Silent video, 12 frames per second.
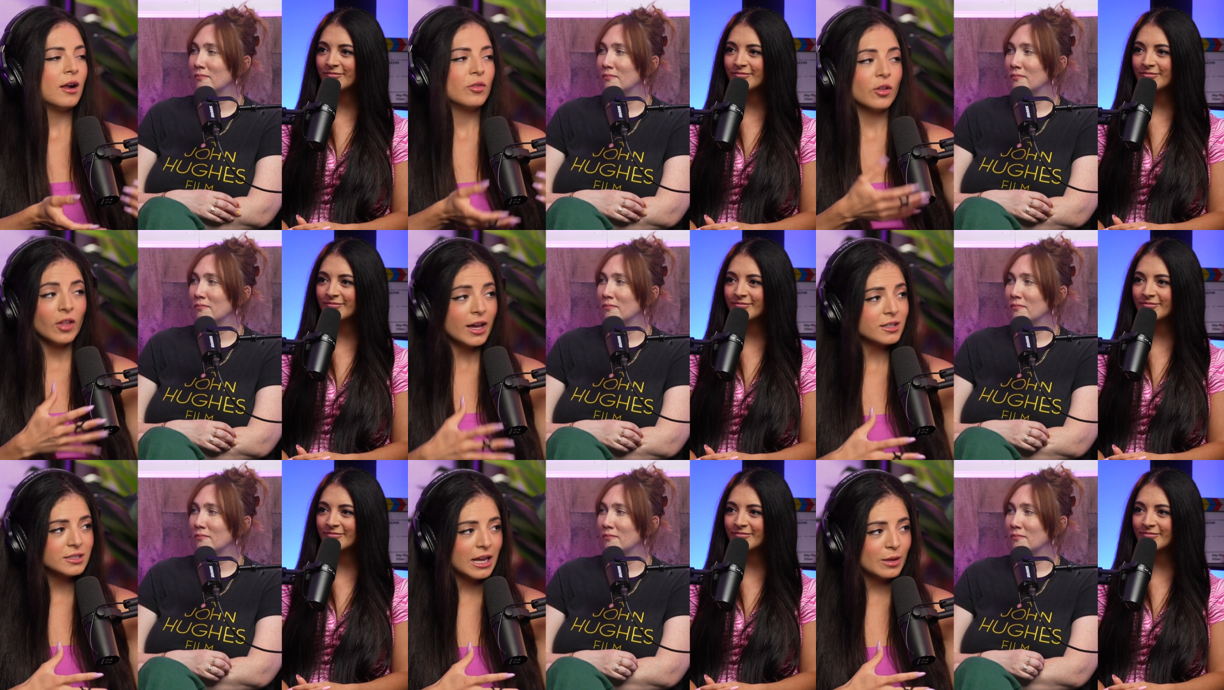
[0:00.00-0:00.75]
Speaker 1: the
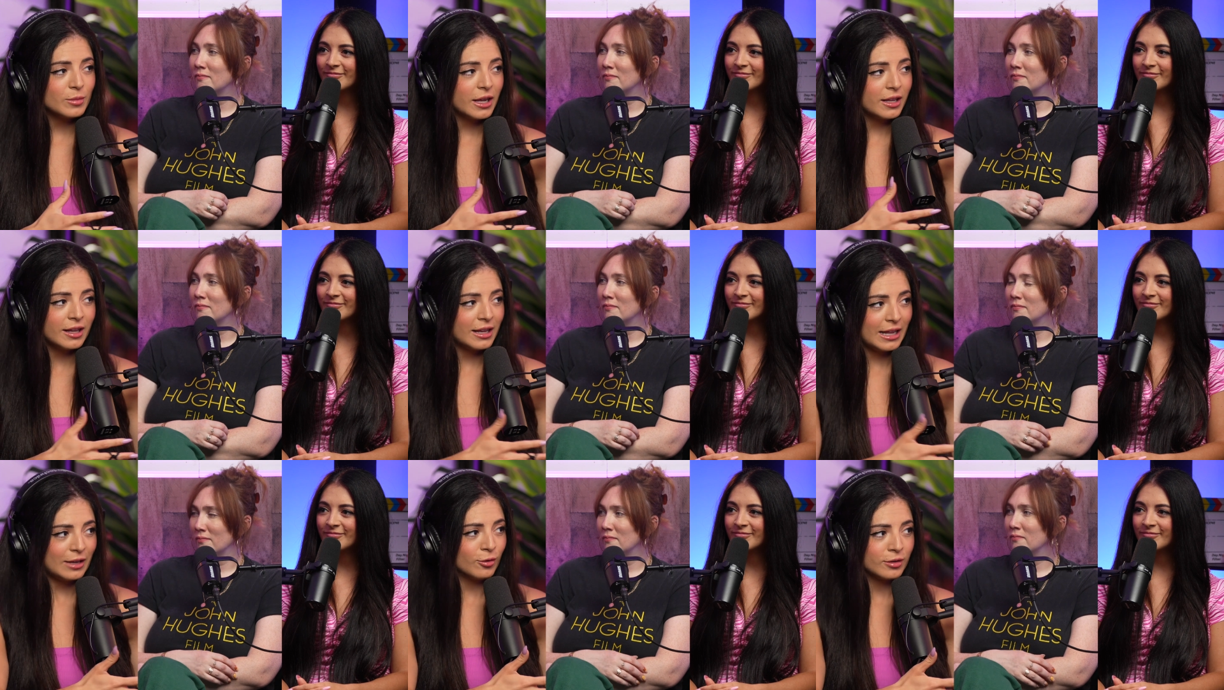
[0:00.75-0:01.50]
last time I had had
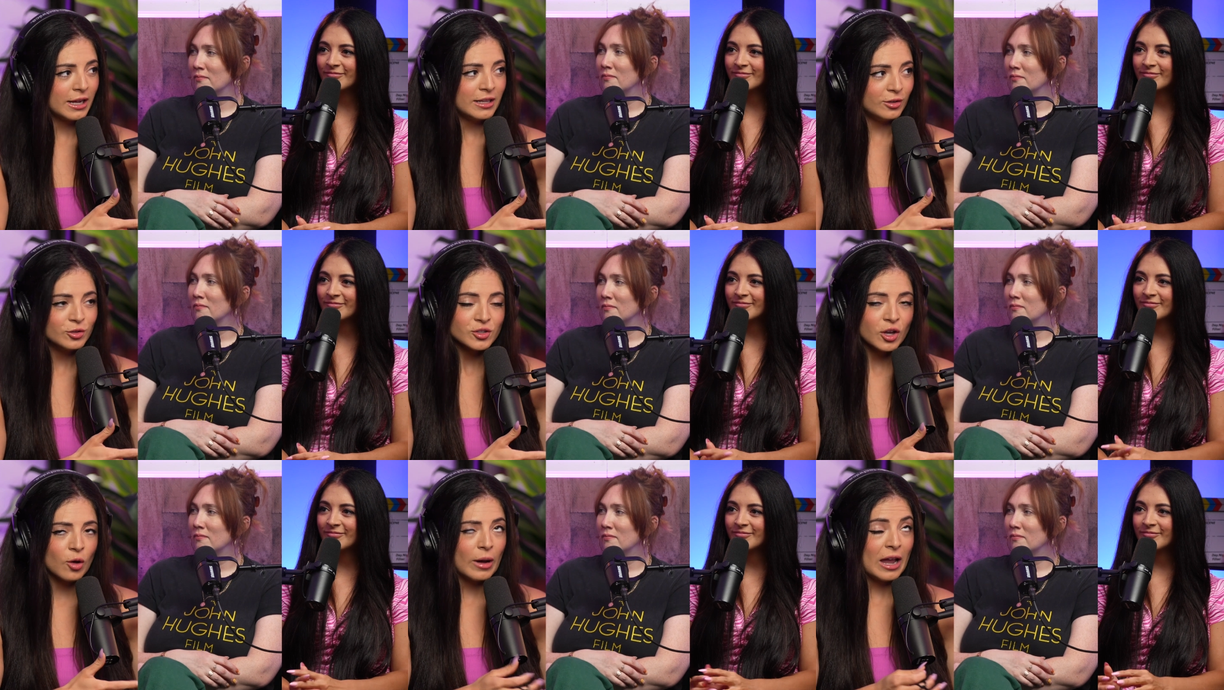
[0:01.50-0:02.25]
anal nine years
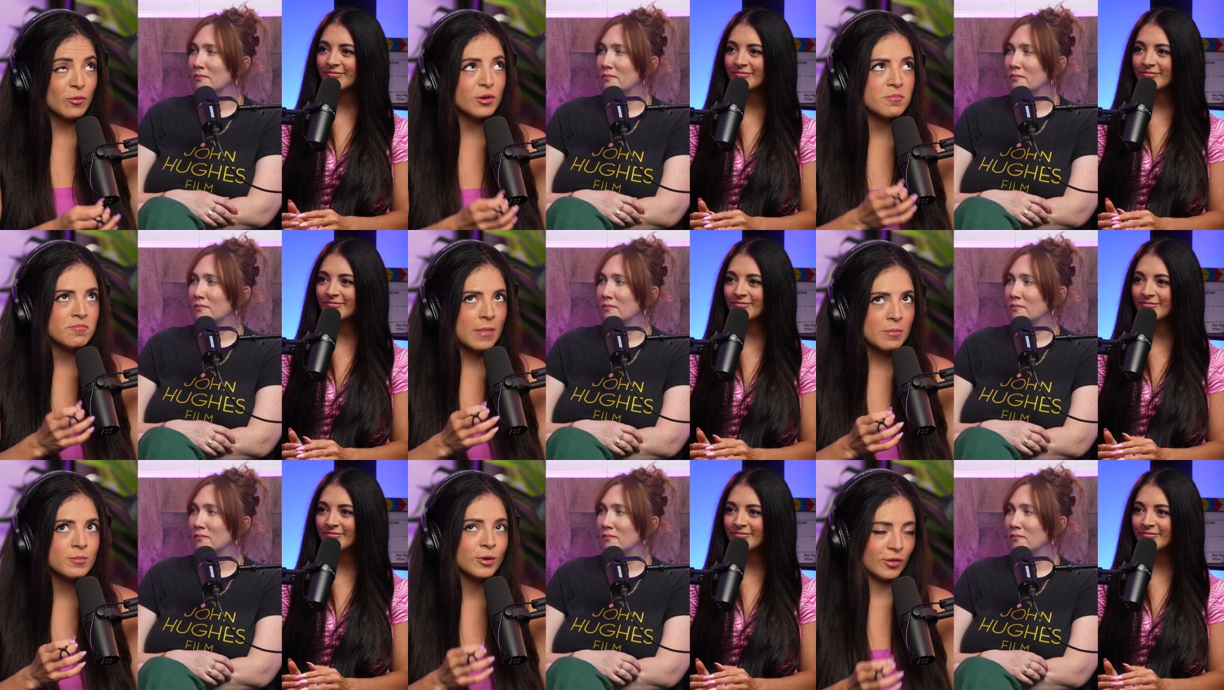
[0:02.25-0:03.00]
ago, I
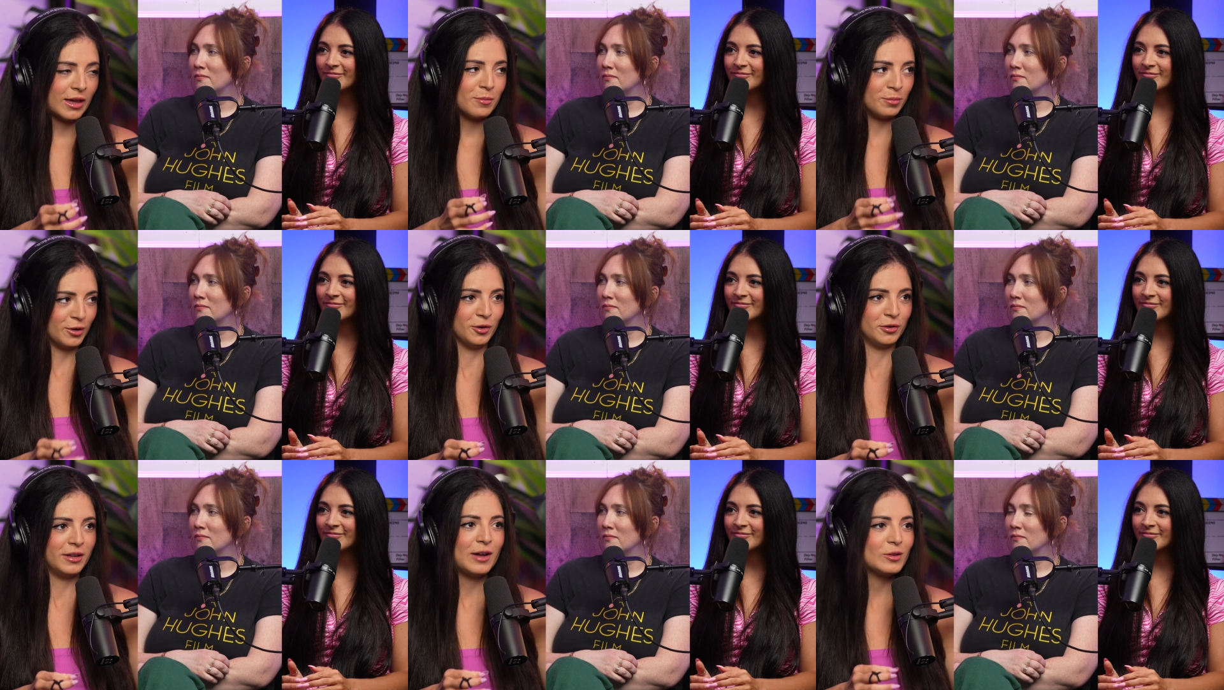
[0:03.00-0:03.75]
remember that
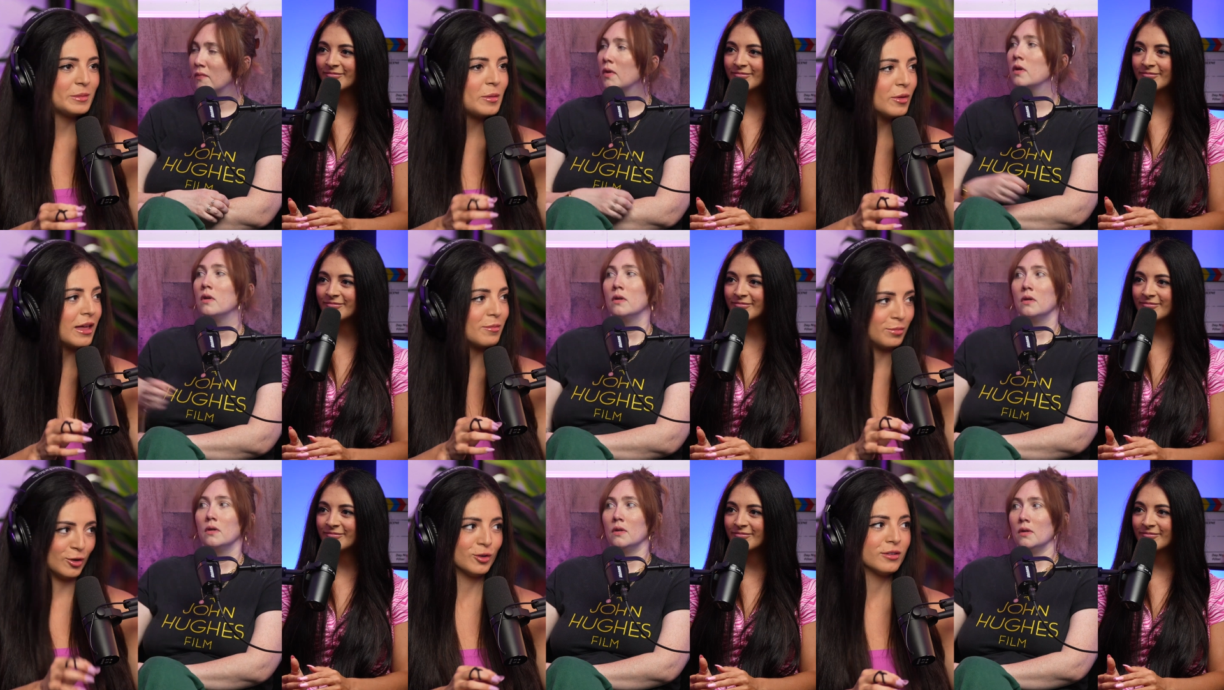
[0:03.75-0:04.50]
burn. I remember that
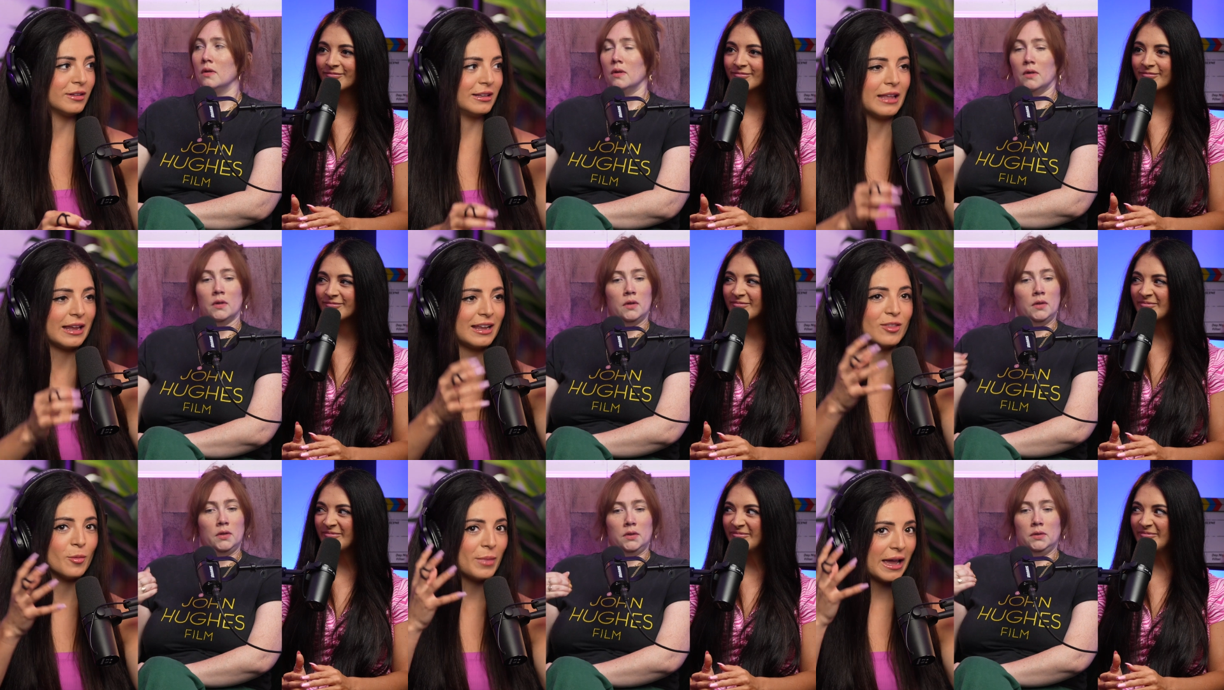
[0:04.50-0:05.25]
burn like in
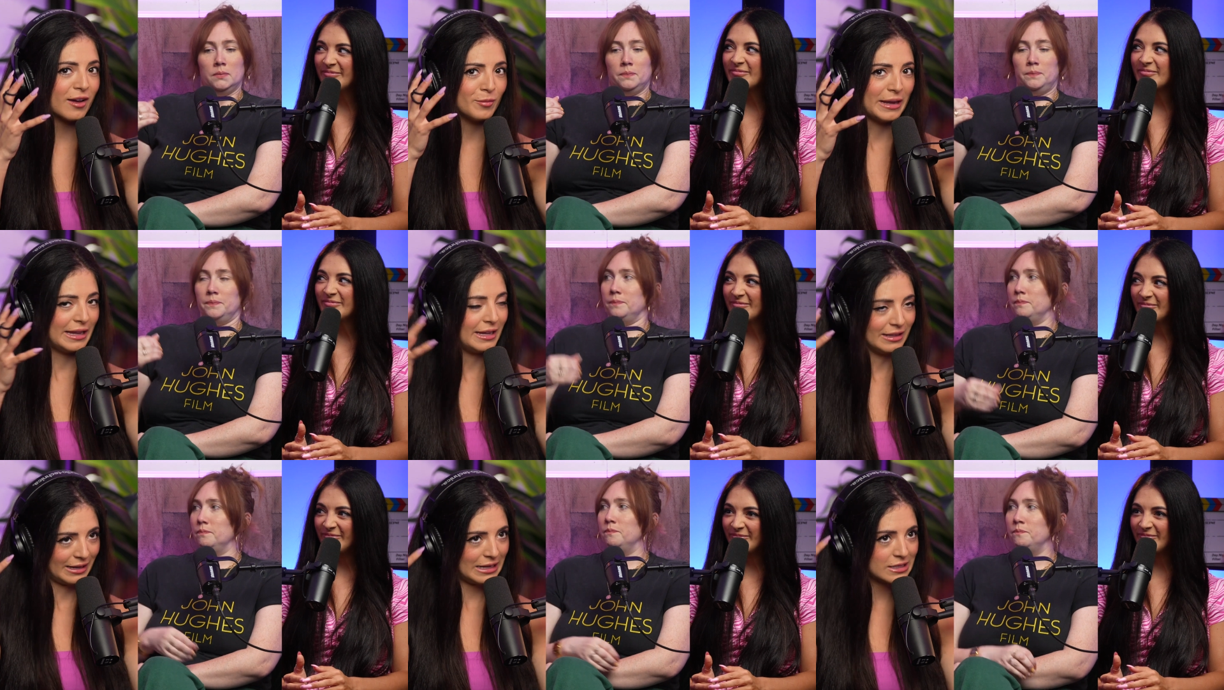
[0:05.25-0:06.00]
the back of my head,
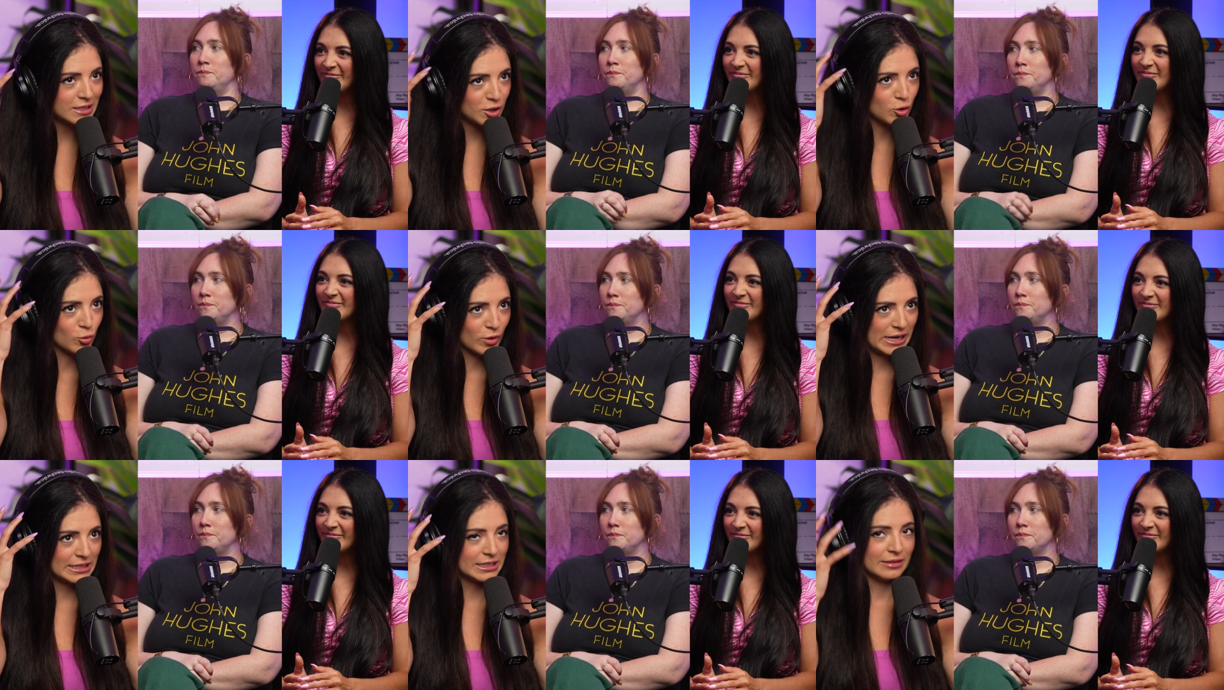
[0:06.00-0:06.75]
like mm-hmm. it's
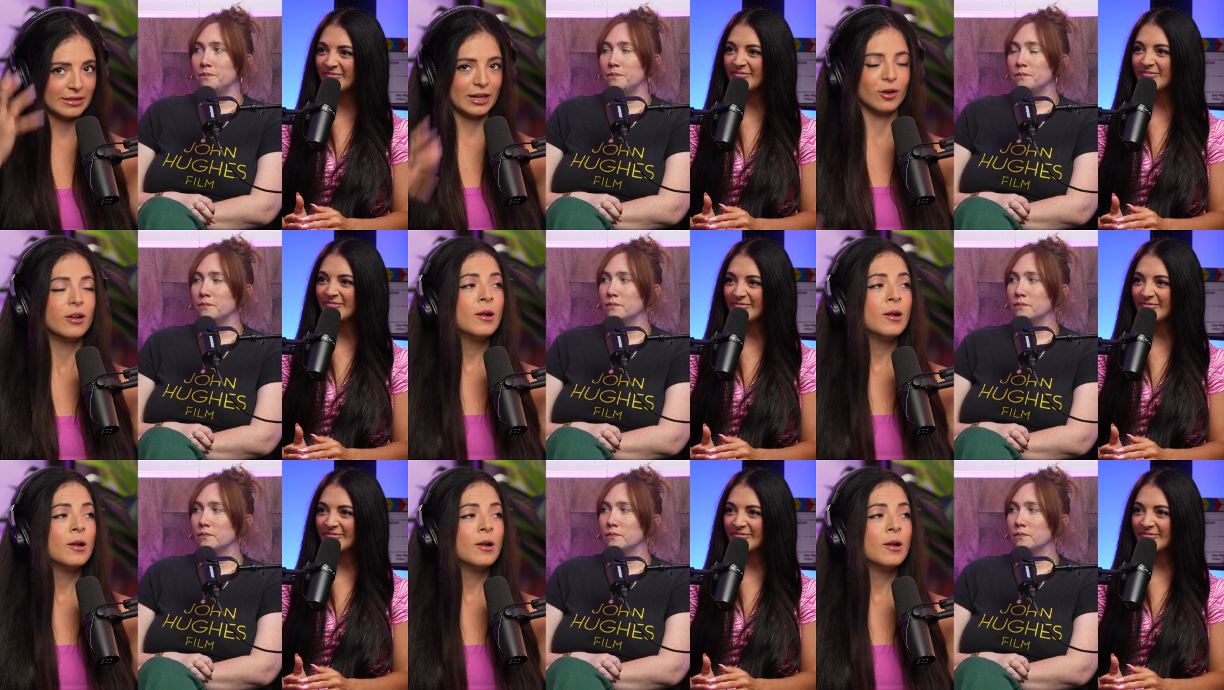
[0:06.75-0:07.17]
ingrained in there.